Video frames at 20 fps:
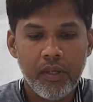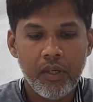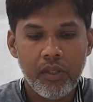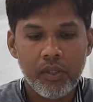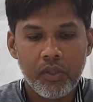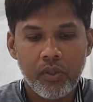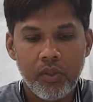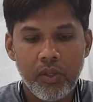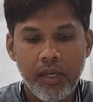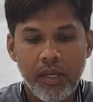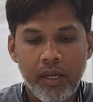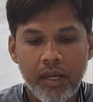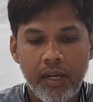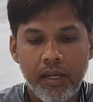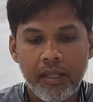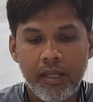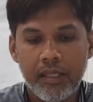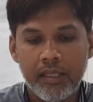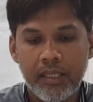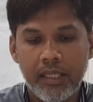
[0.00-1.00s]
So here are
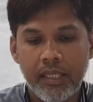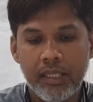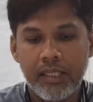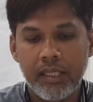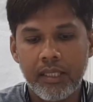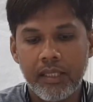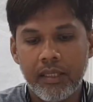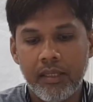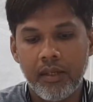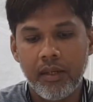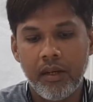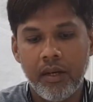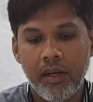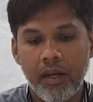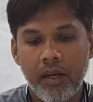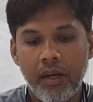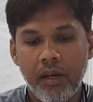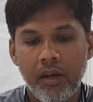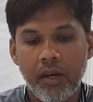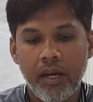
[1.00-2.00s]
the 6
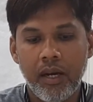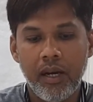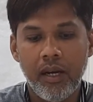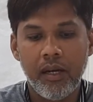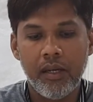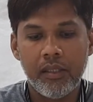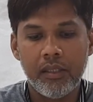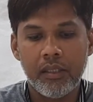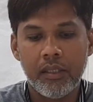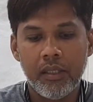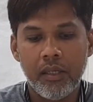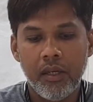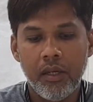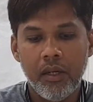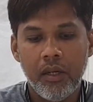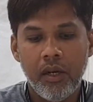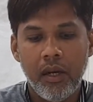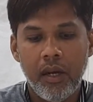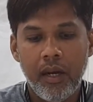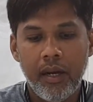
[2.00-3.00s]
colors,
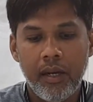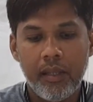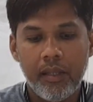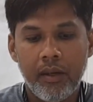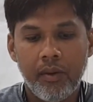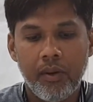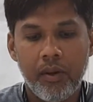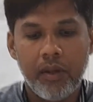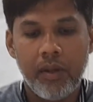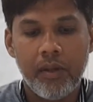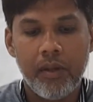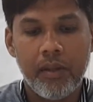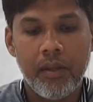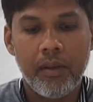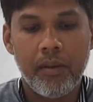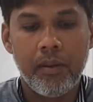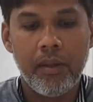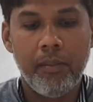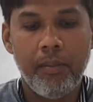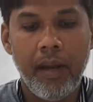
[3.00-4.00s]
and
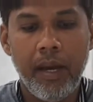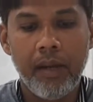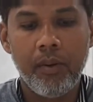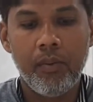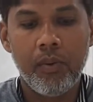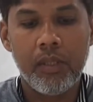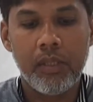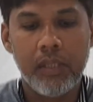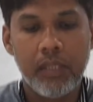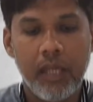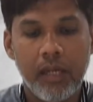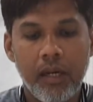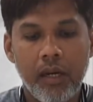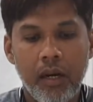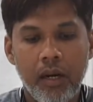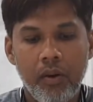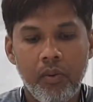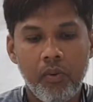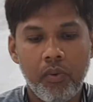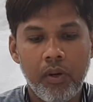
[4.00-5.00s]
the black one is the
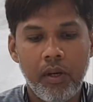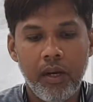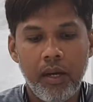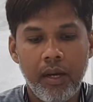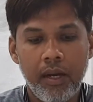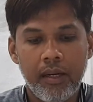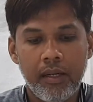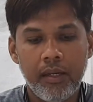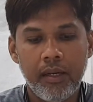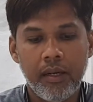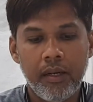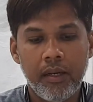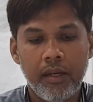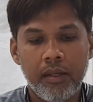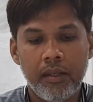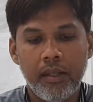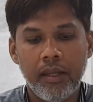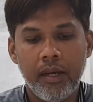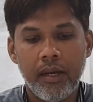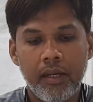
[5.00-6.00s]
ground, and
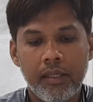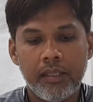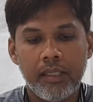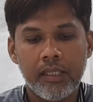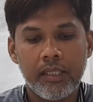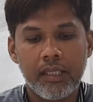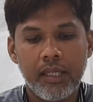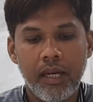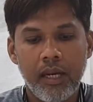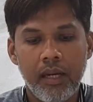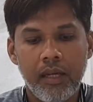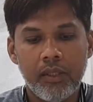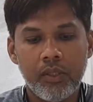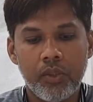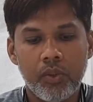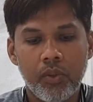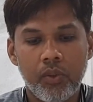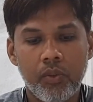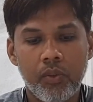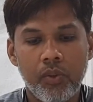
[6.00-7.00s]
there are 6 colors.
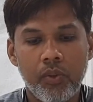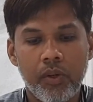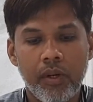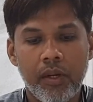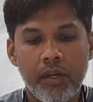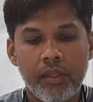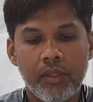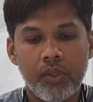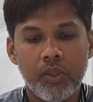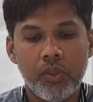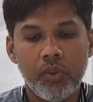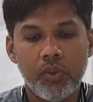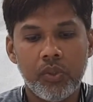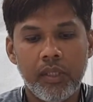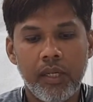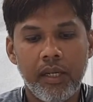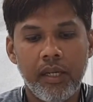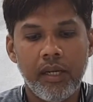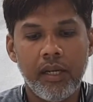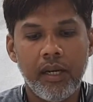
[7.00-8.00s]
So you can choose
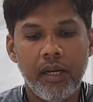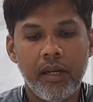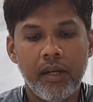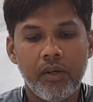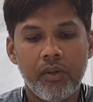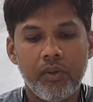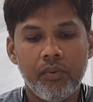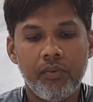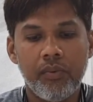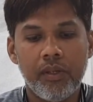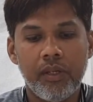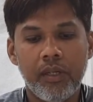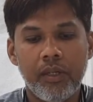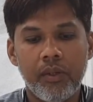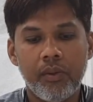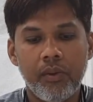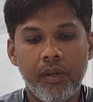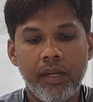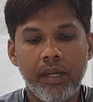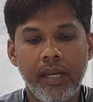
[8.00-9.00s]
any color to fit
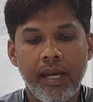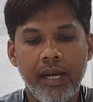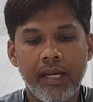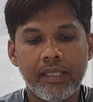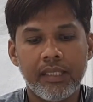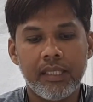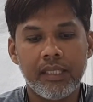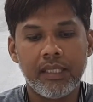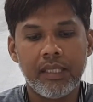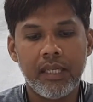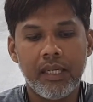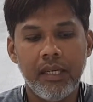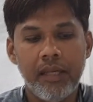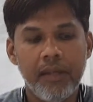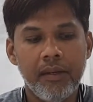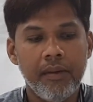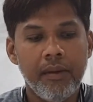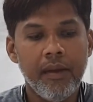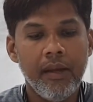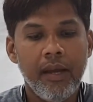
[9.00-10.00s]
into any accessory,
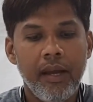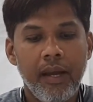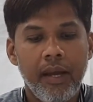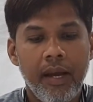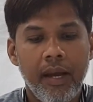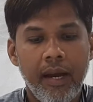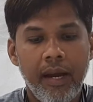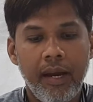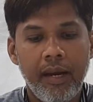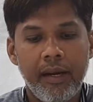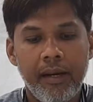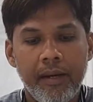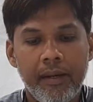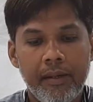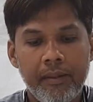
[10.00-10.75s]
and